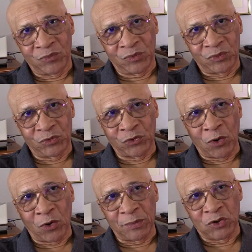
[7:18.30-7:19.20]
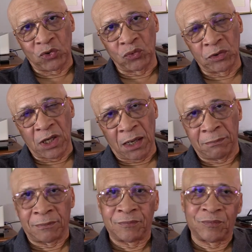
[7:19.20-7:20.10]
Trump is too
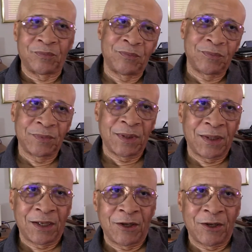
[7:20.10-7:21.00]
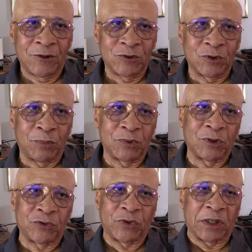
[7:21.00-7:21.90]
dumb to put
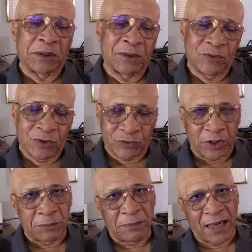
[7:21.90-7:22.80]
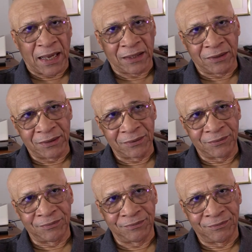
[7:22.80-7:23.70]
the train back
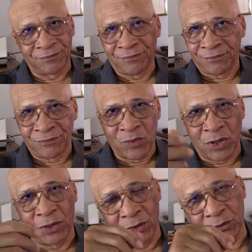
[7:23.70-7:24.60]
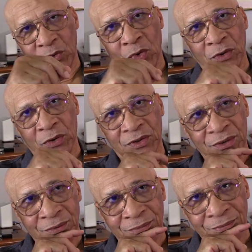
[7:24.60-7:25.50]
on course.
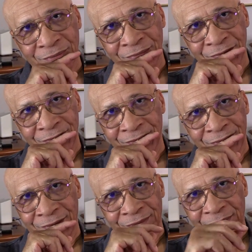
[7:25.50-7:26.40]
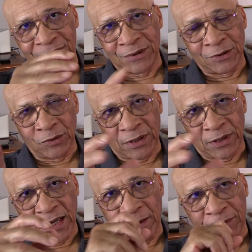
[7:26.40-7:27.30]
Not going to
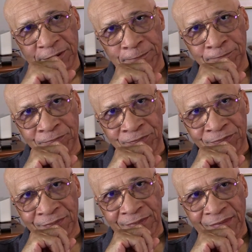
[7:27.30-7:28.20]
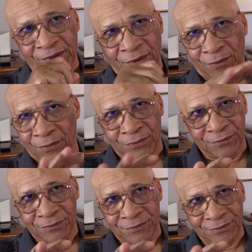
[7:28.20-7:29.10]
happen. So
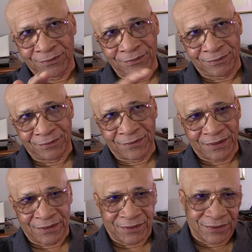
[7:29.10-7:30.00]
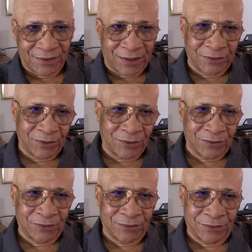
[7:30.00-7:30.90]
this is not going
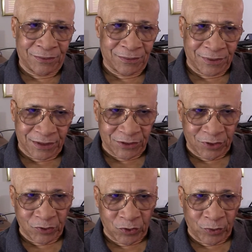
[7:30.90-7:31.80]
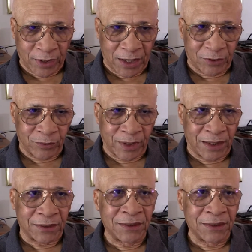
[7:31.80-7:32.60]
to work out well.